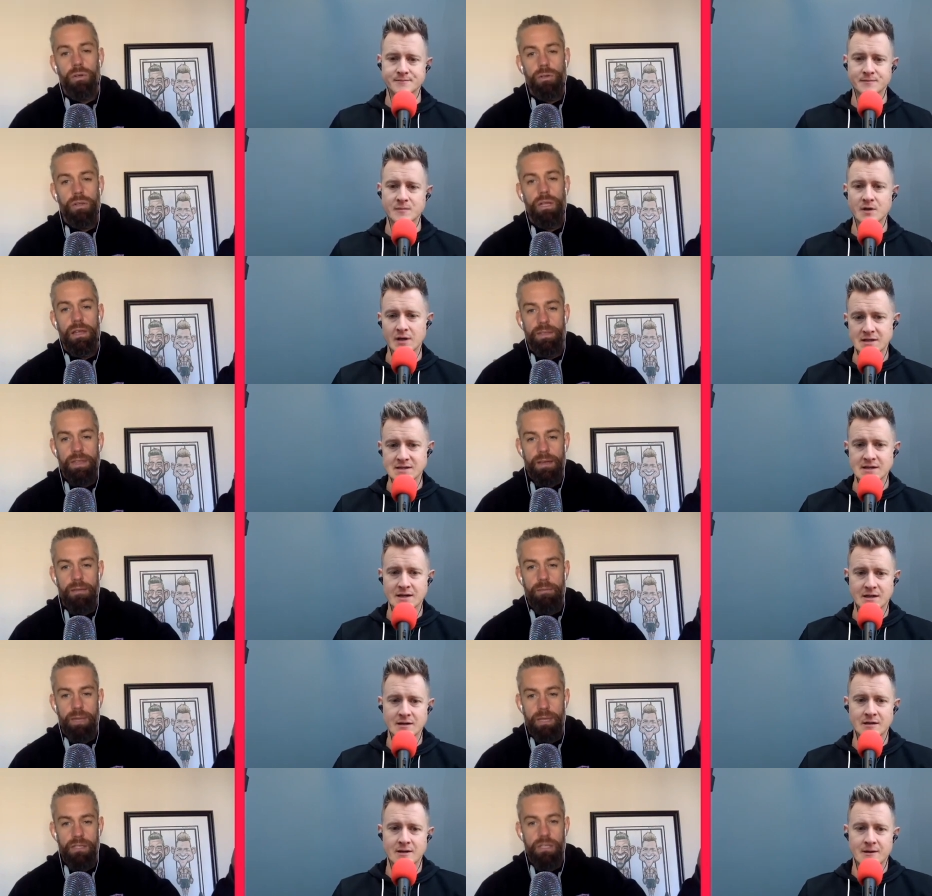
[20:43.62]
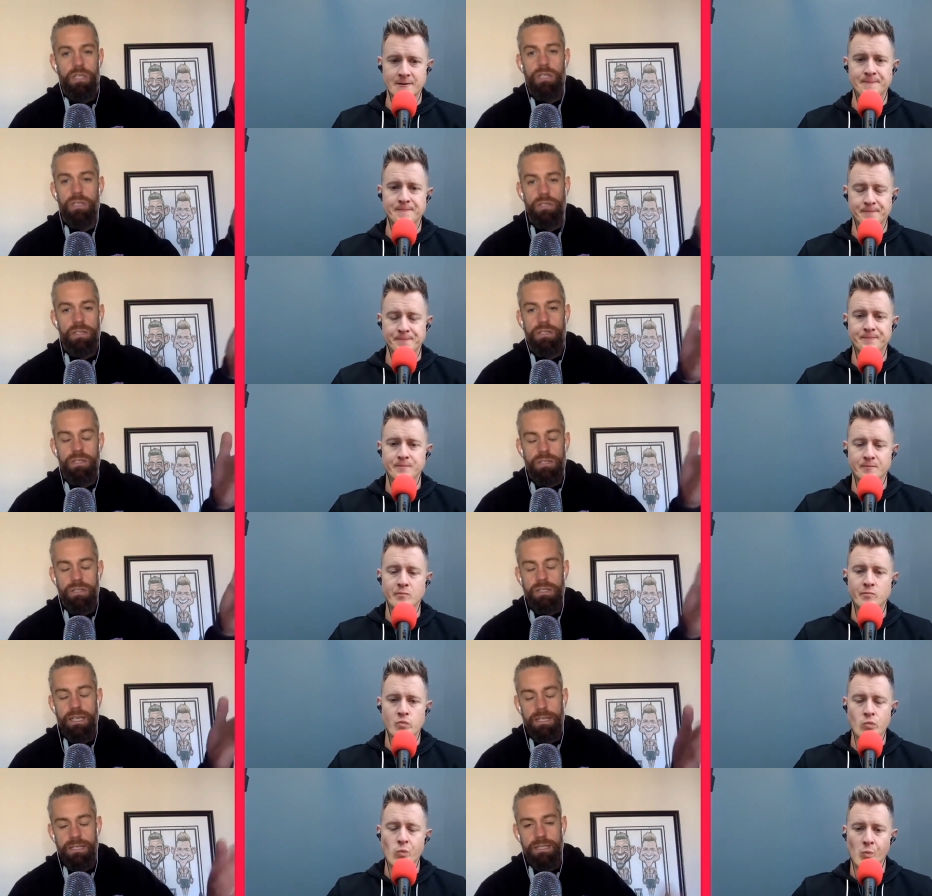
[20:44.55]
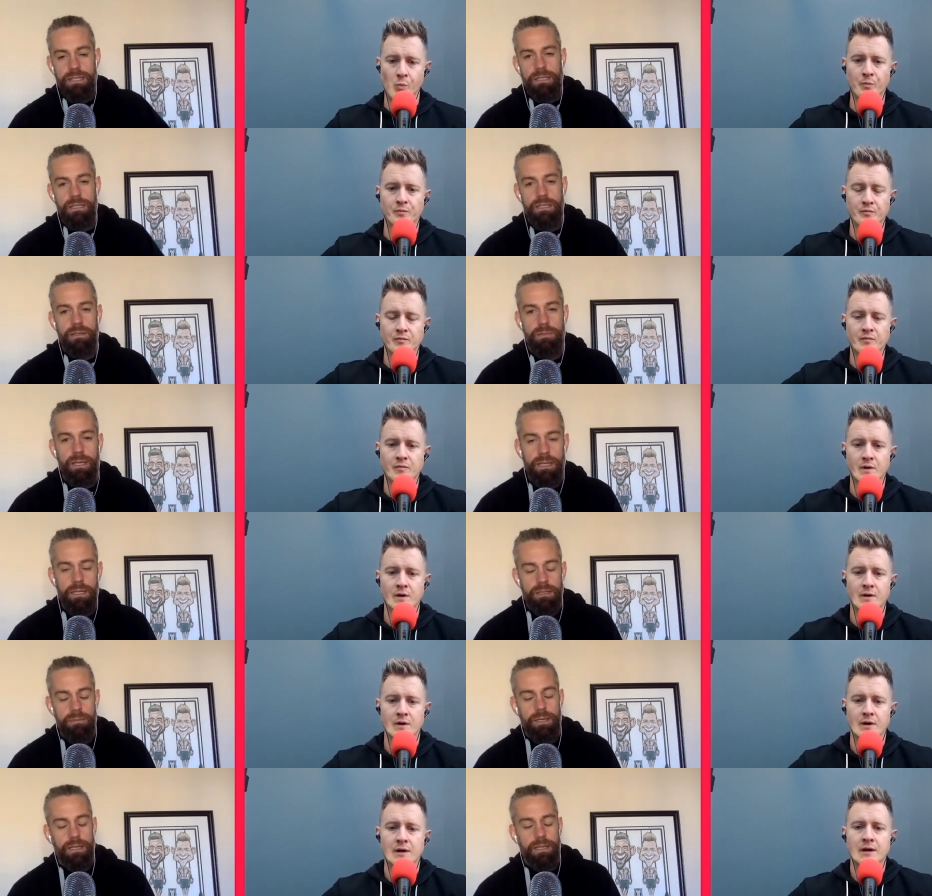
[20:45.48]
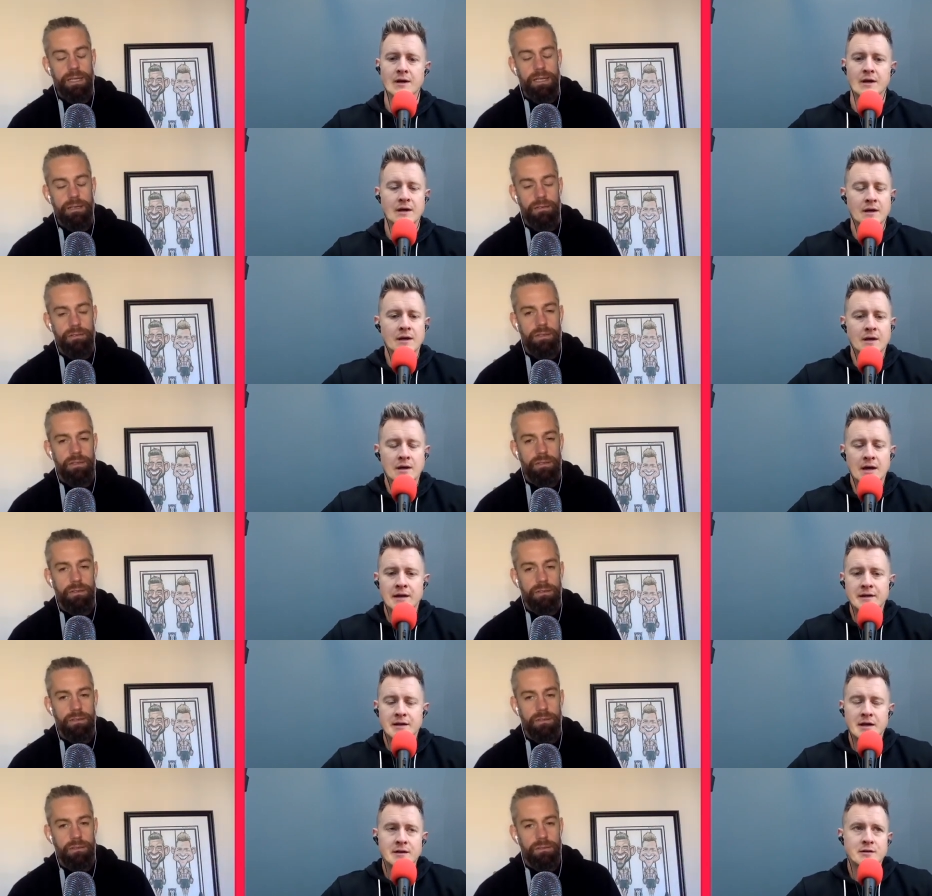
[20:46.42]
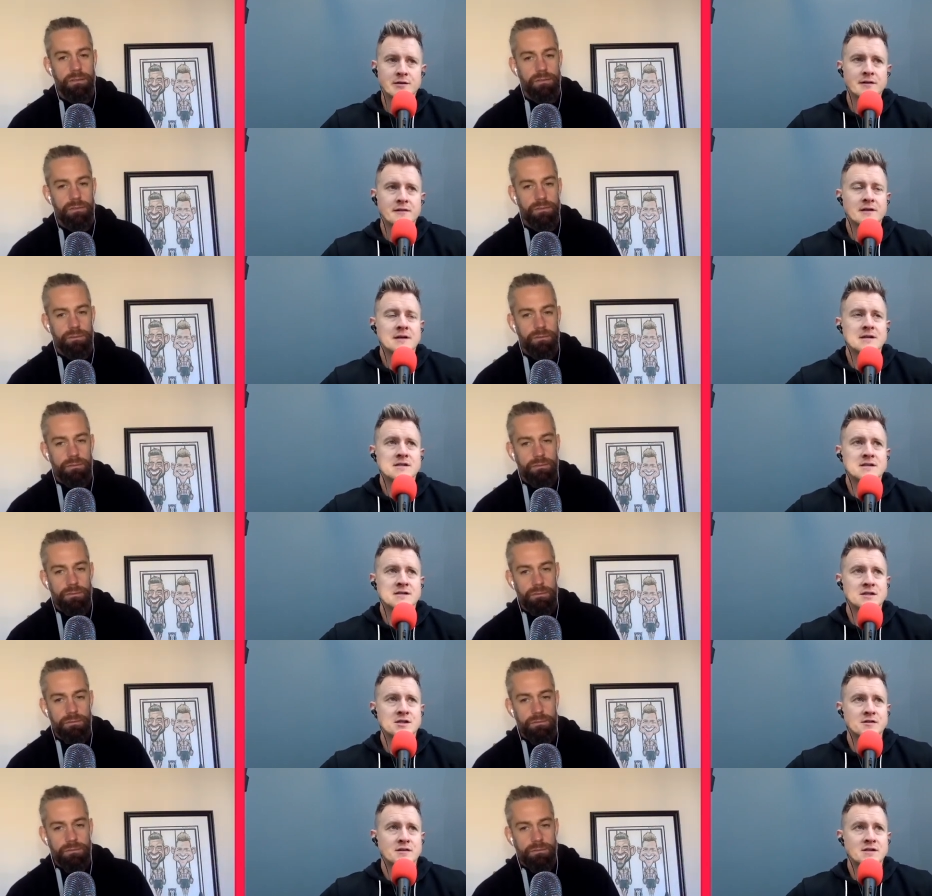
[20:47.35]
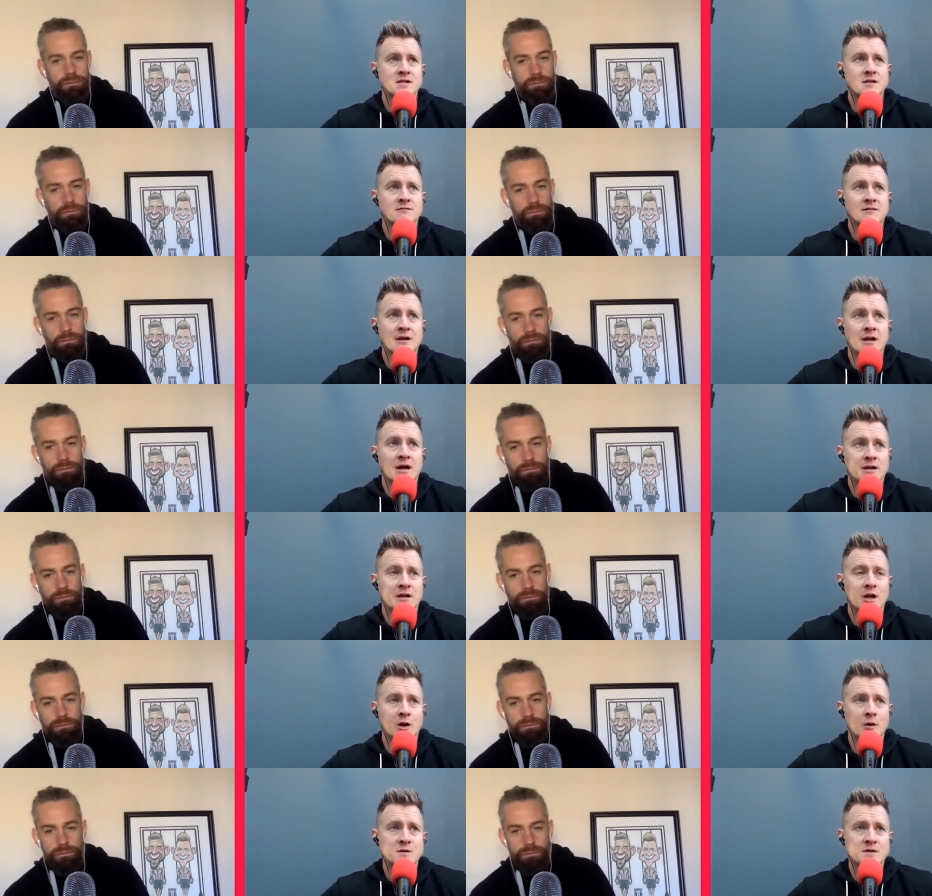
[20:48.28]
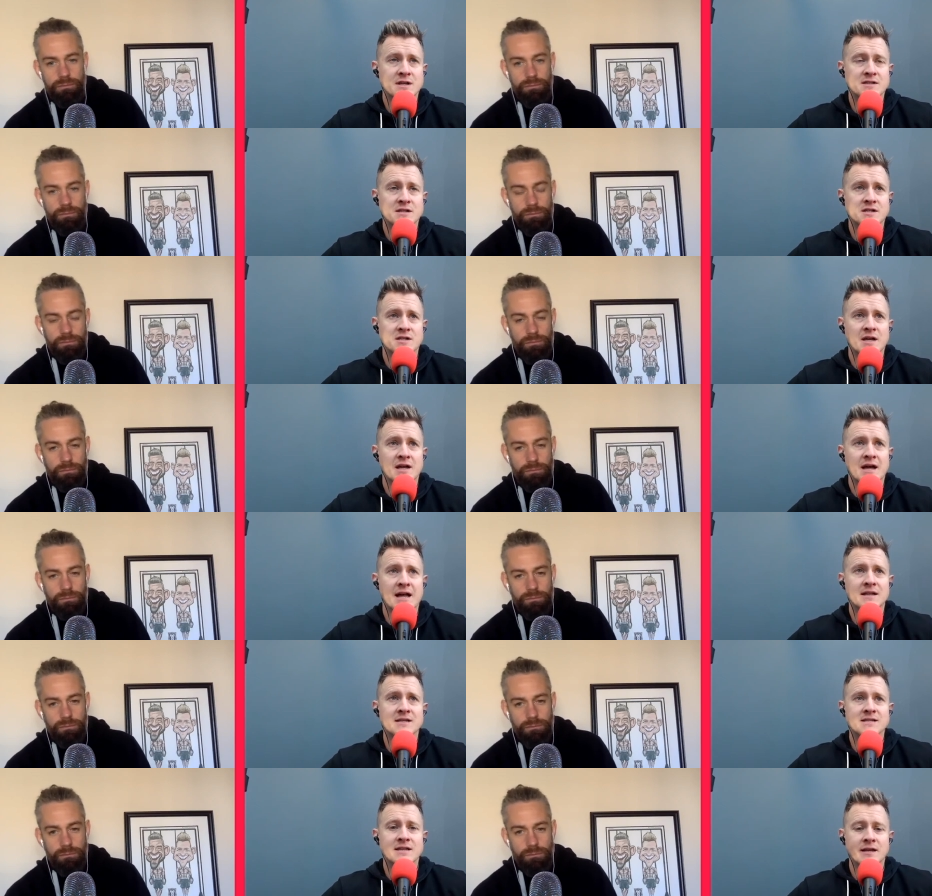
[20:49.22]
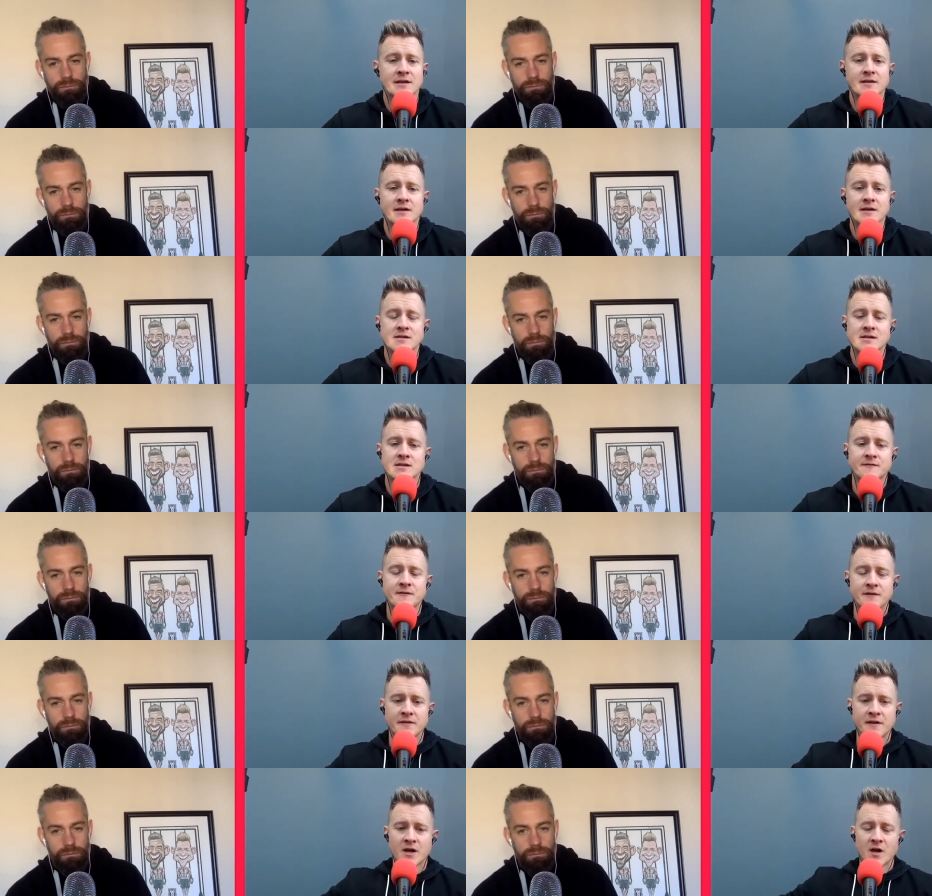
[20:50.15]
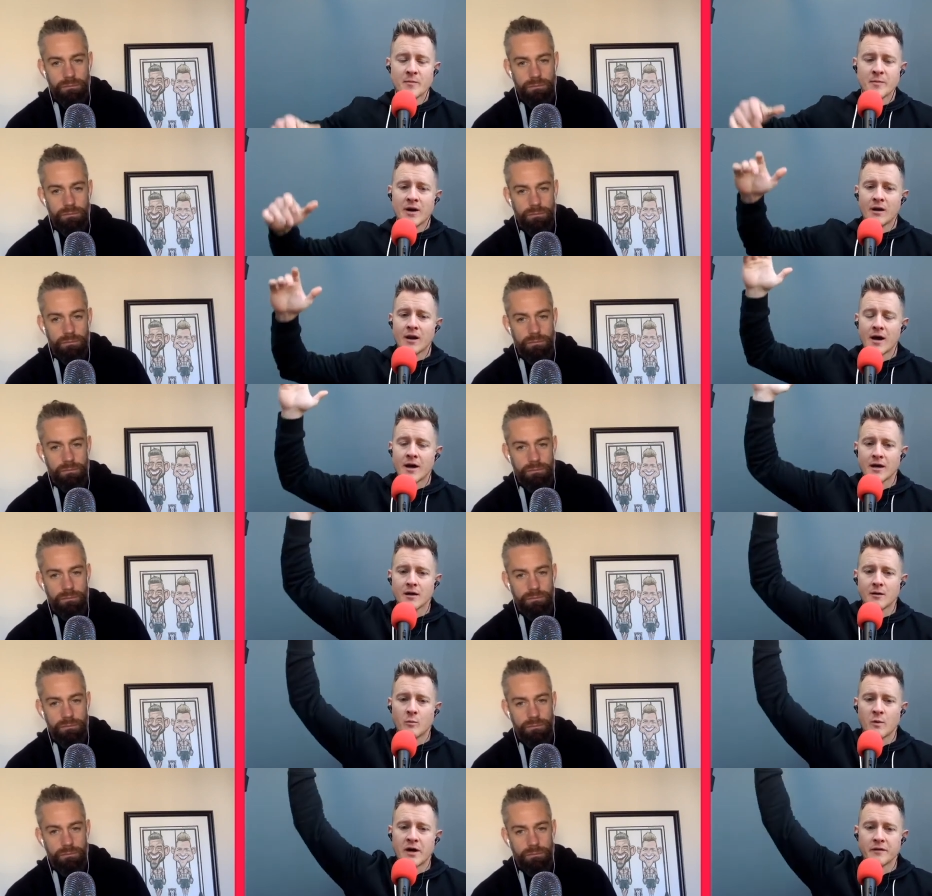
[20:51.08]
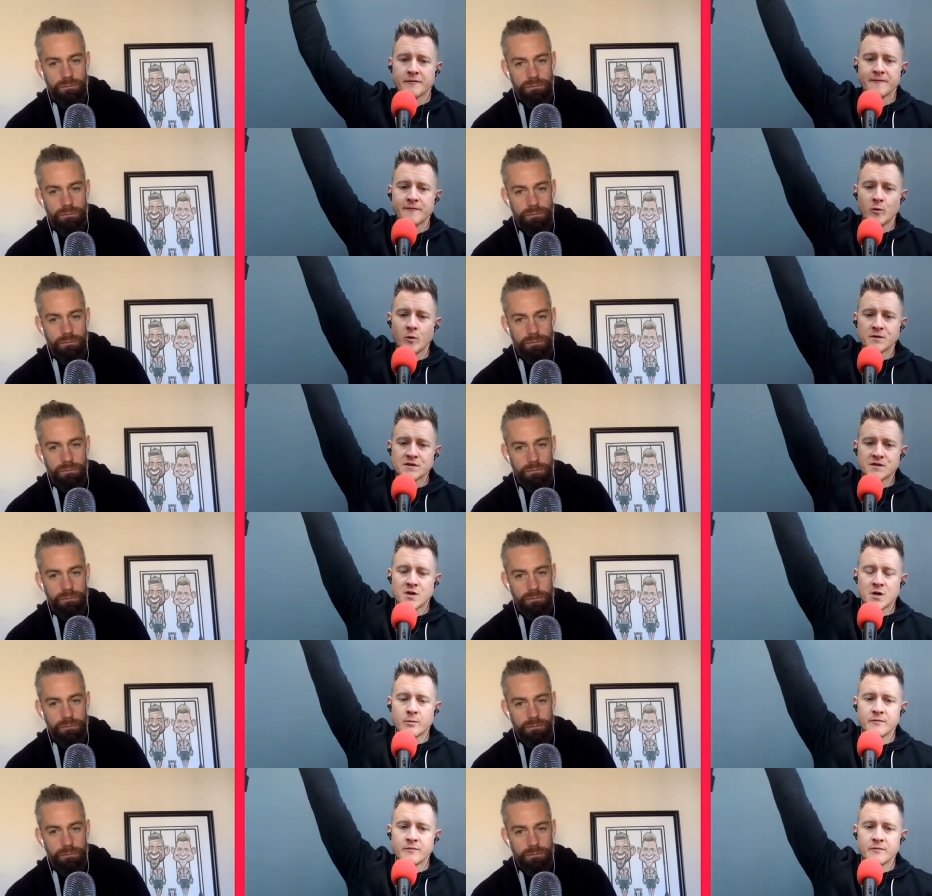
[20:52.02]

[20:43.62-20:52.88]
Speaker 1: like exactly, that makes yeah. you, that, that takes the stability demand out of it.
Speaker 2: And, and the other thing is, it's interesting around like closed kinetic chain handstand things is if you think about like where the force is coming